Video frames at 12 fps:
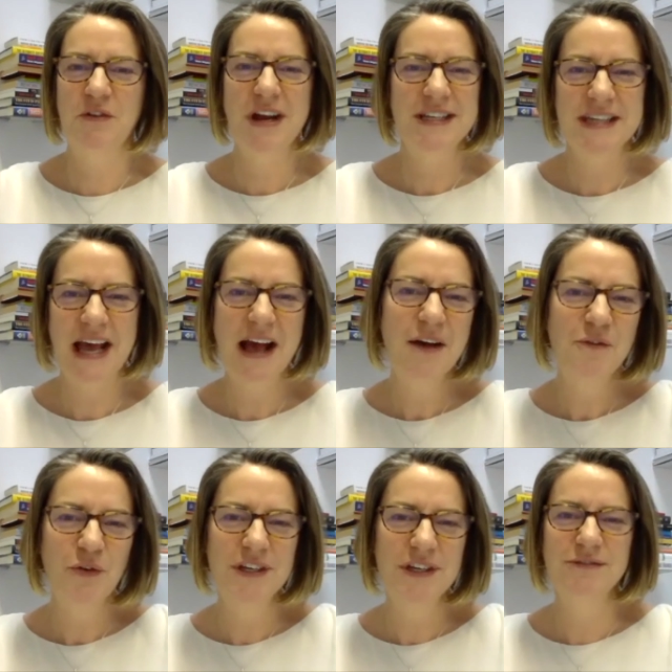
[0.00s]
great to have
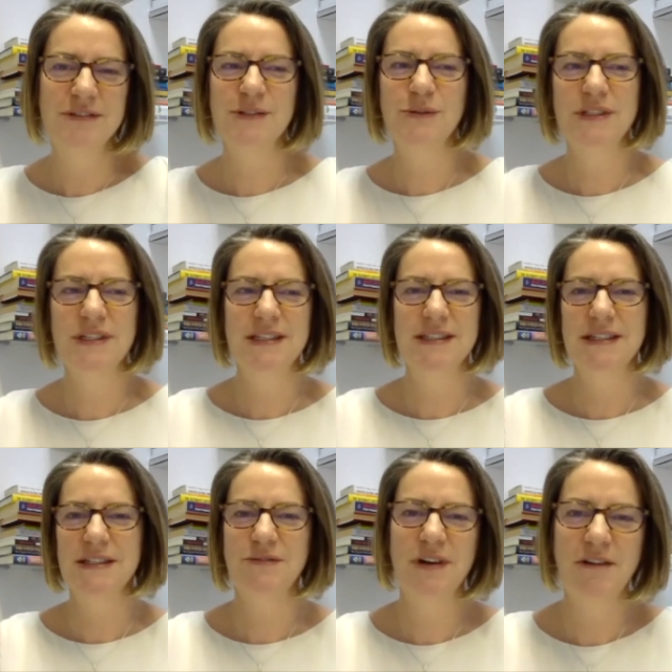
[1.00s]
all these resources and
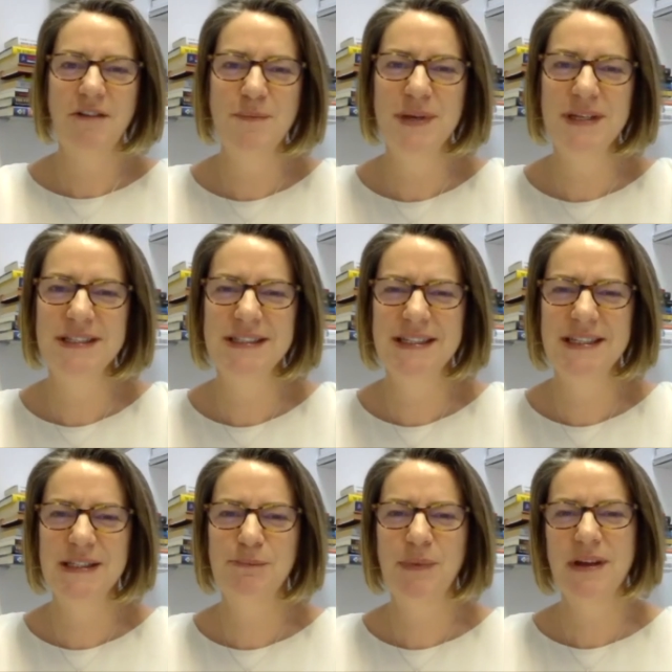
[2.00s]
to run our own
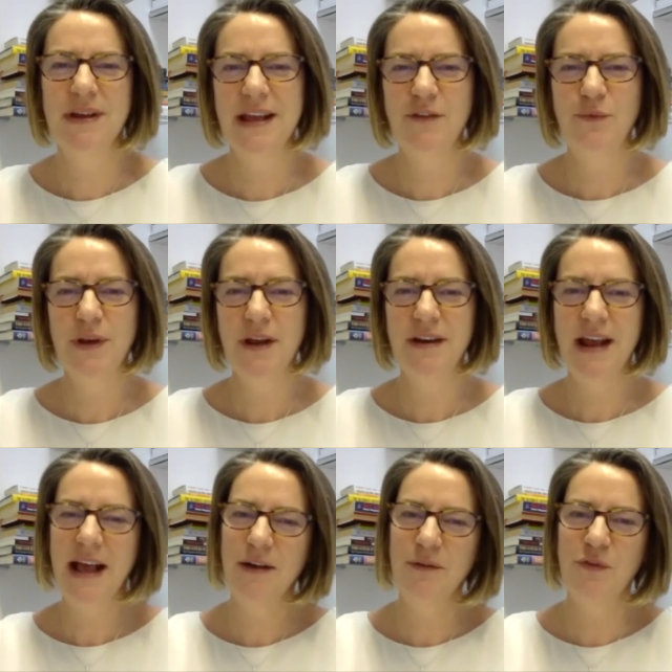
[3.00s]
businesses. But if we don't
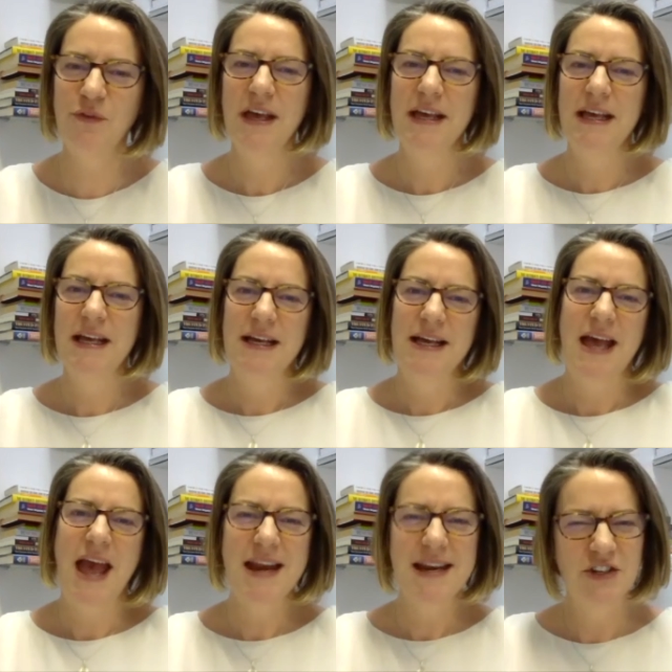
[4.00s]
have
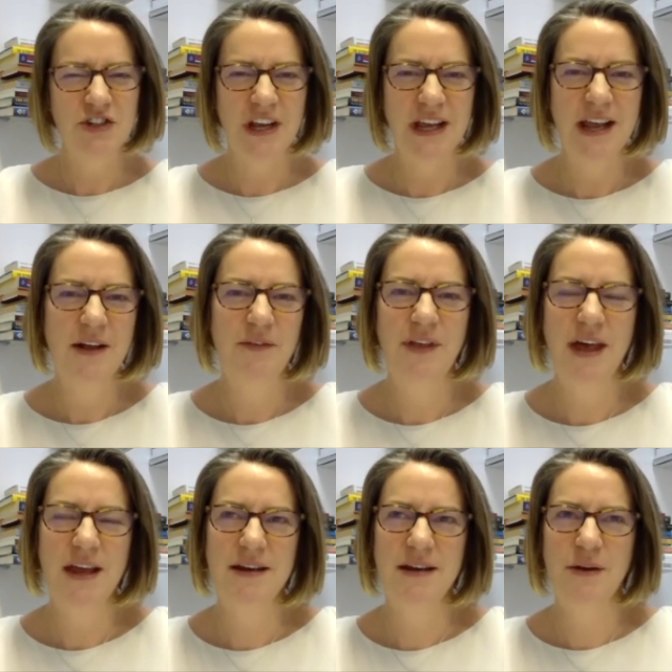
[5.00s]
energy,
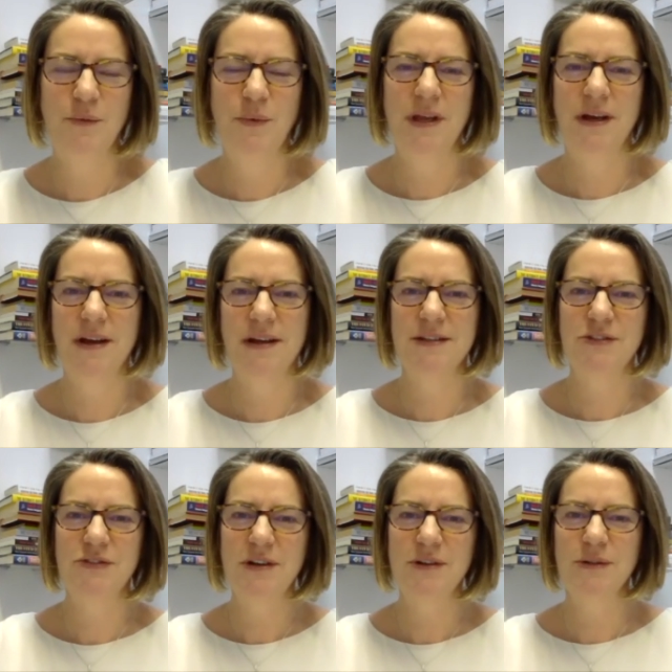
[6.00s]
then we are going to
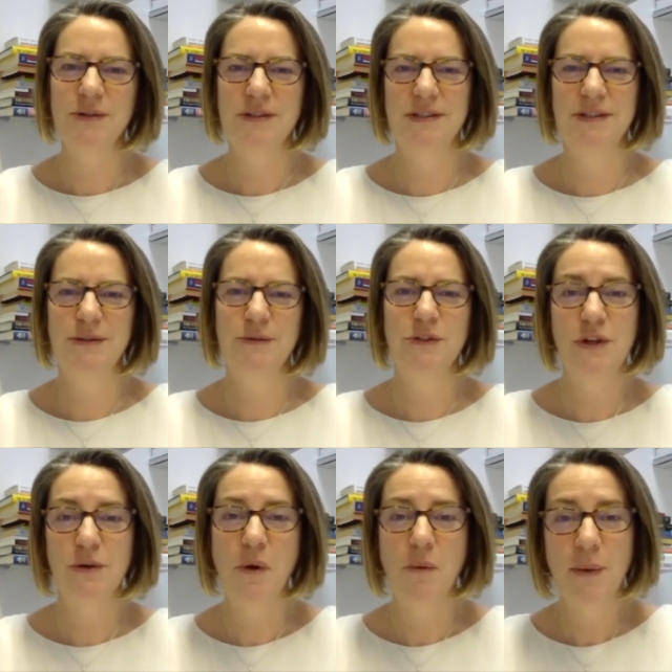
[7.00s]
struggle to
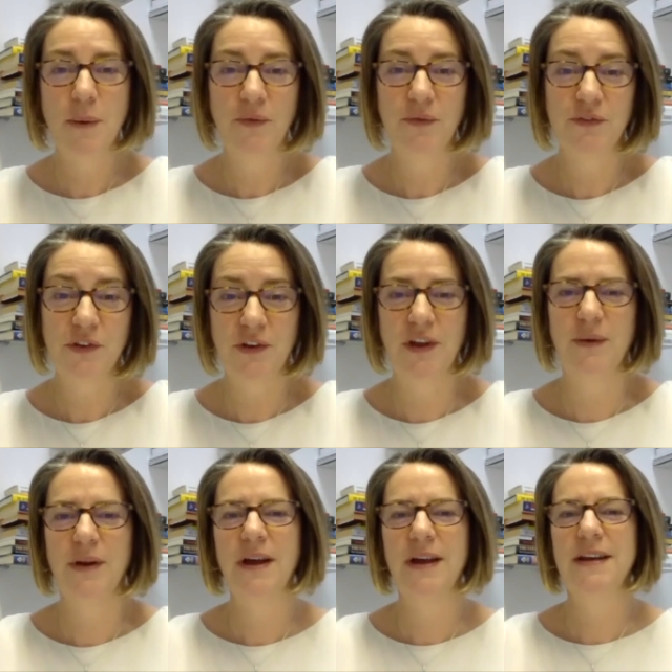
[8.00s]
do what we want to do.
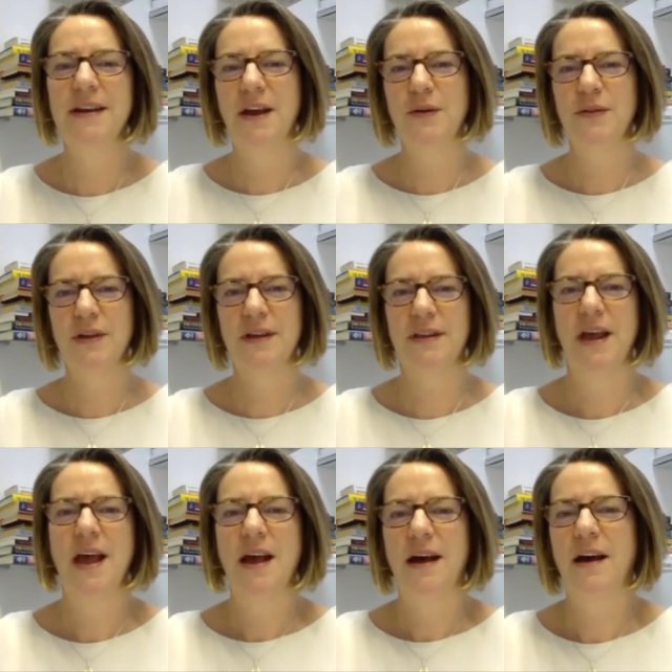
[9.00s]
And I know that
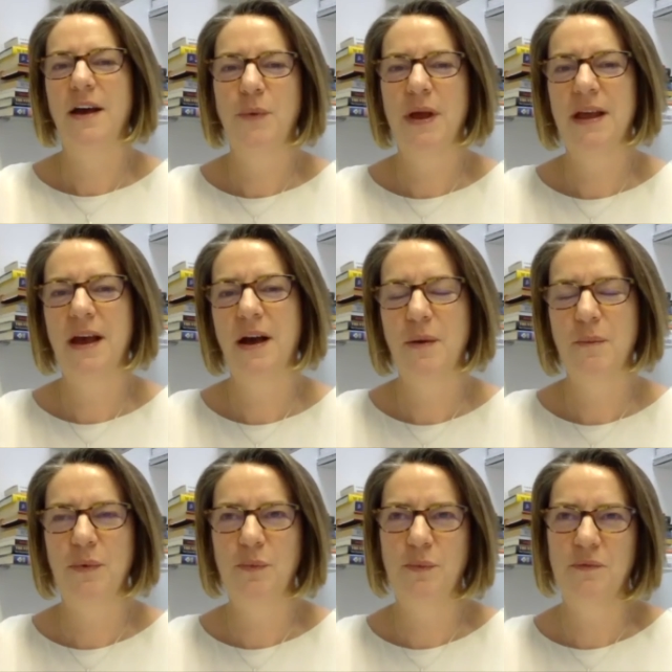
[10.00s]
I wake
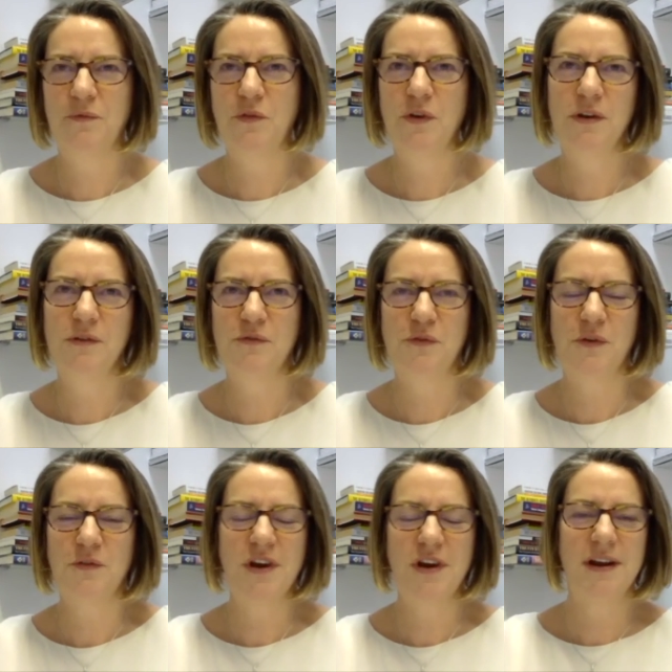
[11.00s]
up full of
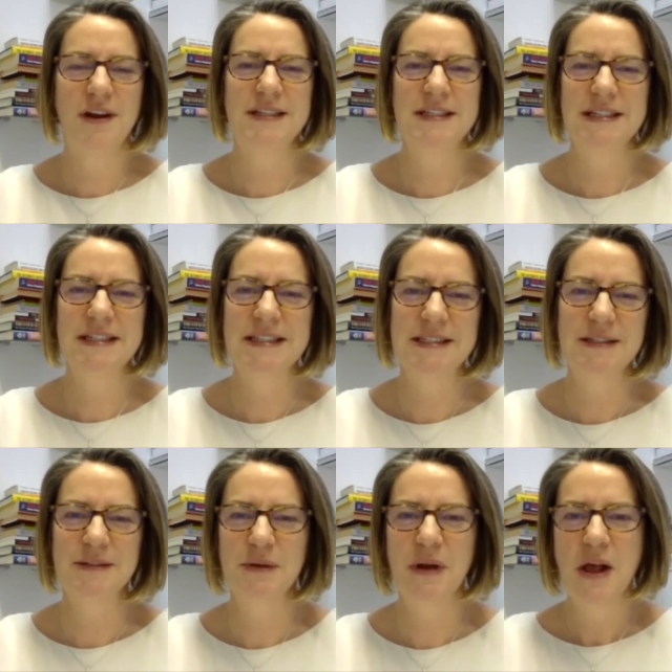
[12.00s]
great ideas
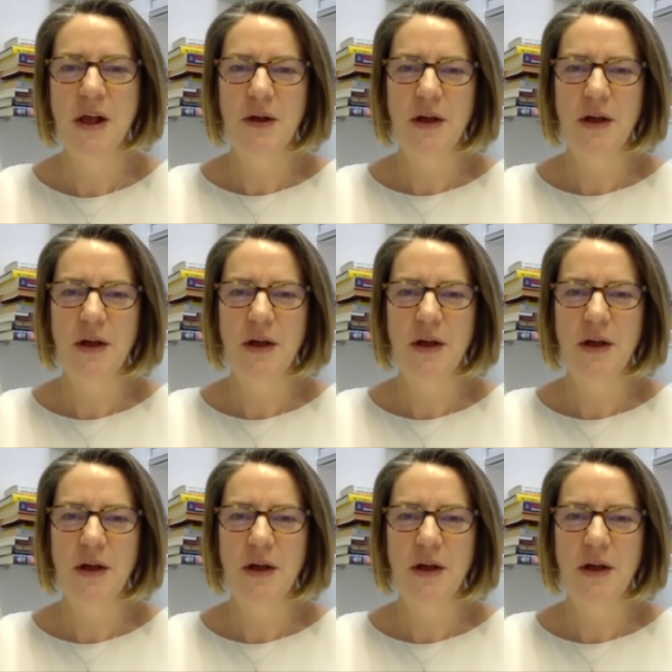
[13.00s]
and